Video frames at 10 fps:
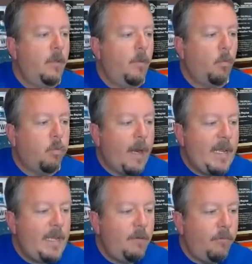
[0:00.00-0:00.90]
The
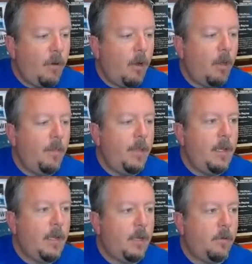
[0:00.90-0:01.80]
rainfall
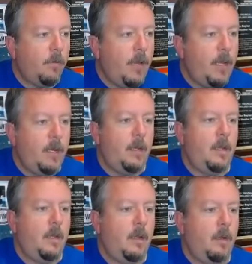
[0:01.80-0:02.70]
that it
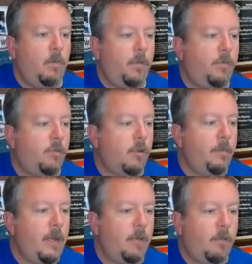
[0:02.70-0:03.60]
created was
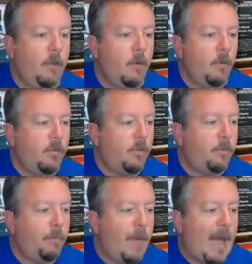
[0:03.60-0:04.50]
tremendous. There was
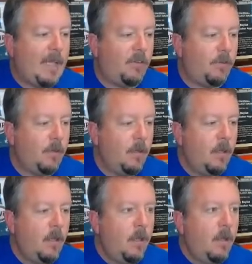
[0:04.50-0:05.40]
spots
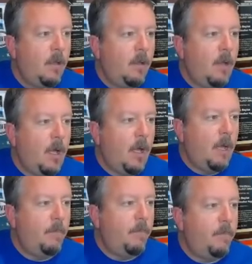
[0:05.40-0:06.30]

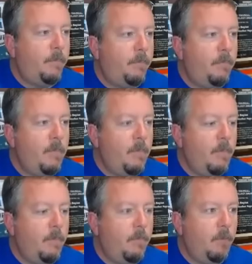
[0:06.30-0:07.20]
with
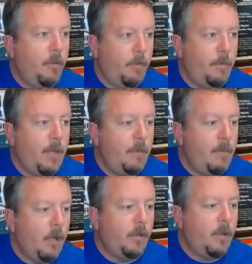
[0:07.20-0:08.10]

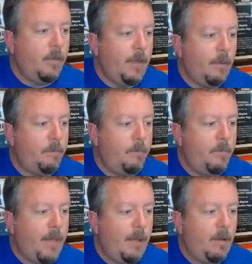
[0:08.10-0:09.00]
Imelda
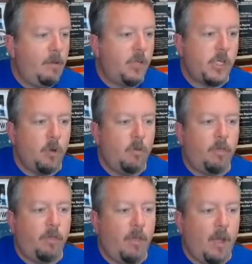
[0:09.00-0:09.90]
that
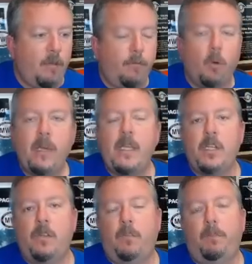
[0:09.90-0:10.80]
showed 40
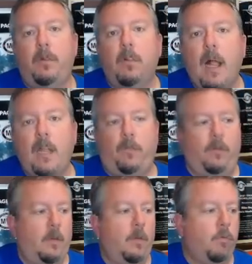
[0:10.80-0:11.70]
inches
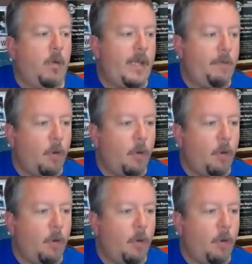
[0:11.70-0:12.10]
plus of rain.